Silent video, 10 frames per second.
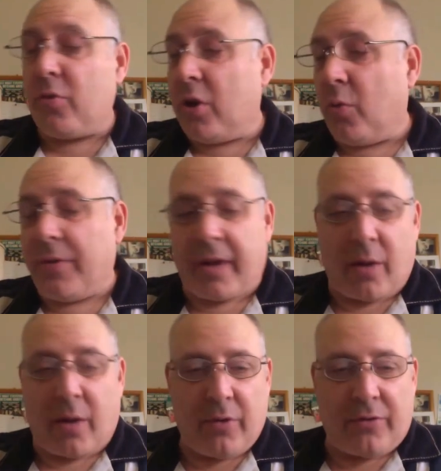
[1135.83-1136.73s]
You know, one thing
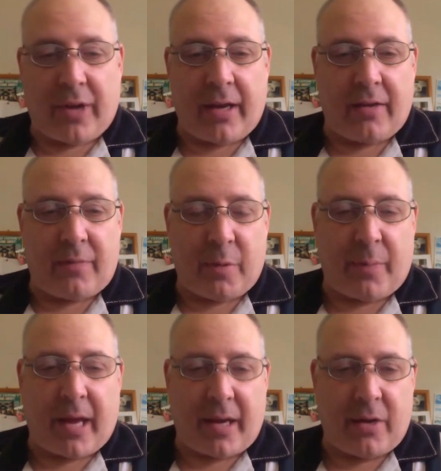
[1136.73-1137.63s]
I will say, and it's been
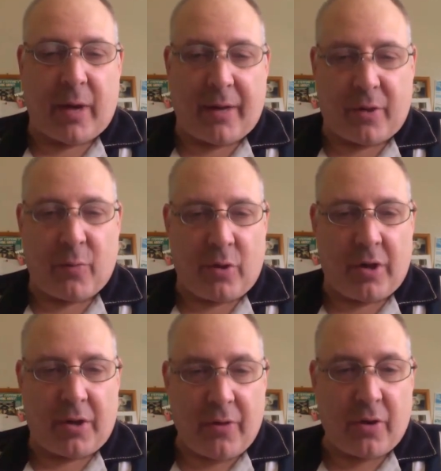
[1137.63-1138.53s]
bandied around, that we're
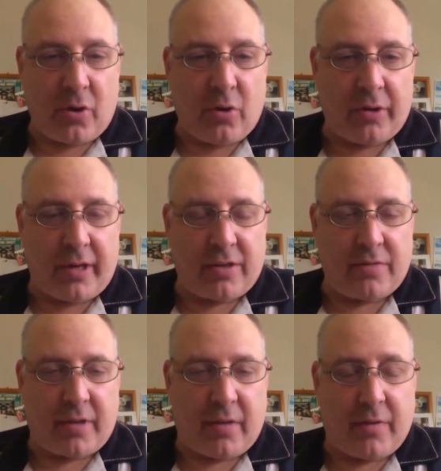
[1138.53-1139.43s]
in another golden age
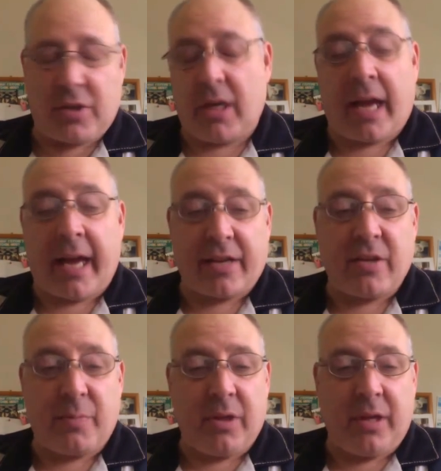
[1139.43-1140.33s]
of television, and I
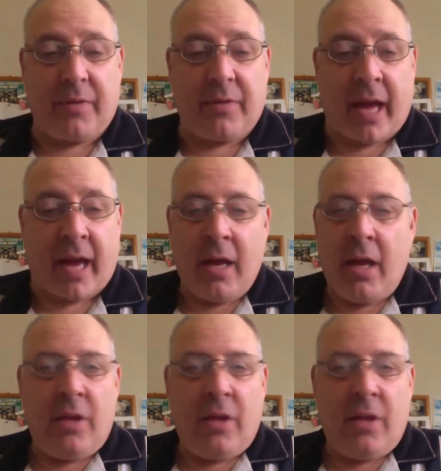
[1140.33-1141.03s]
actually believe that.